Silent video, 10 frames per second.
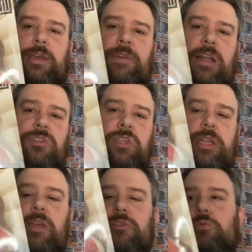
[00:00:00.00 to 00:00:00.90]

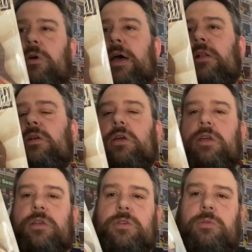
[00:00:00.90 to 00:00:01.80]
eventually as well.
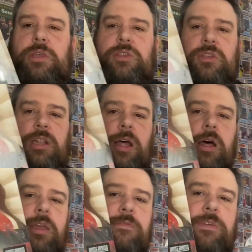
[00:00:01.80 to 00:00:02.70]
So this is
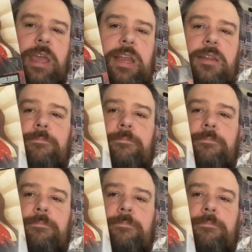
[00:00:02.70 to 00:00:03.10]
live in